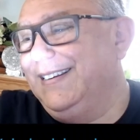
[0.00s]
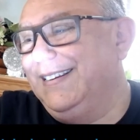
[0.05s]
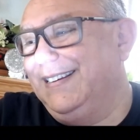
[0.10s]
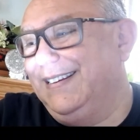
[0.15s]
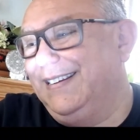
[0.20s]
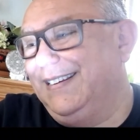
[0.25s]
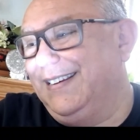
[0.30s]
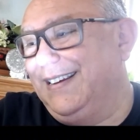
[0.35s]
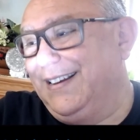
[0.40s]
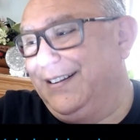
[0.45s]

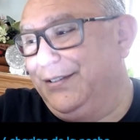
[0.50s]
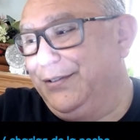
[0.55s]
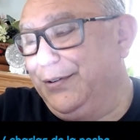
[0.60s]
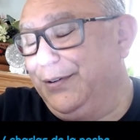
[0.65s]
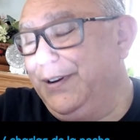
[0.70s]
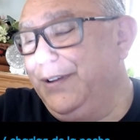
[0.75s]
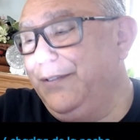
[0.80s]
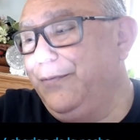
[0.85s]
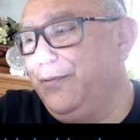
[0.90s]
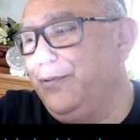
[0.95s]

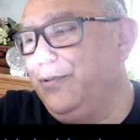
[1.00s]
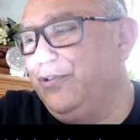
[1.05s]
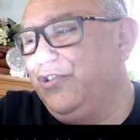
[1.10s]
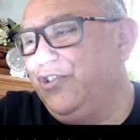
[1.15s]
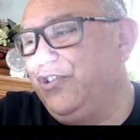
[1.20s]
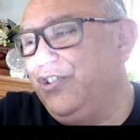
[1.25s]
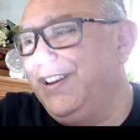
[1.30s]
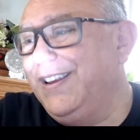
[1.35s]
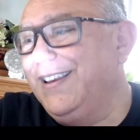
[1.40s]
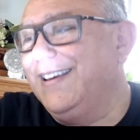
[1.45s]
Anthony
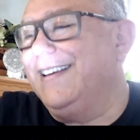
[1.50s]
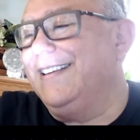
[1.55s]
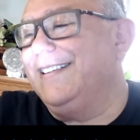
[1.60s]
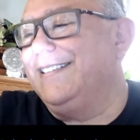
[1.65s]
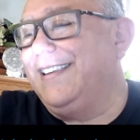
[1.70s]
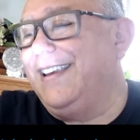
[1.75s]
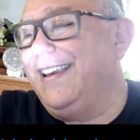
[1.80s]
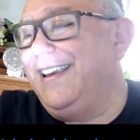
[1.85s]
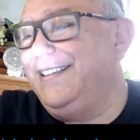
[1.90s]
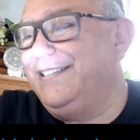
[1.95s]
Fushi
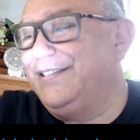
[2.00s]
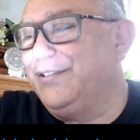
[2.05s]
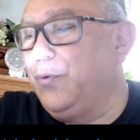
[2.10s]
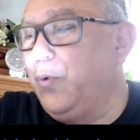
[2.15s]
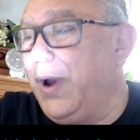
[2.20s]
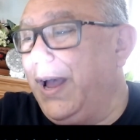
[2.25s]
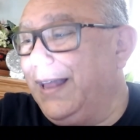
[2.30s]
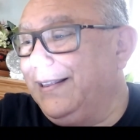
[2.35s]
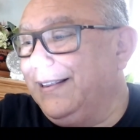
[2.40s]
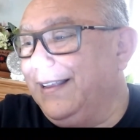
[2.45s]
says,
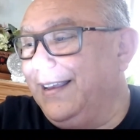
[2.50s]
well,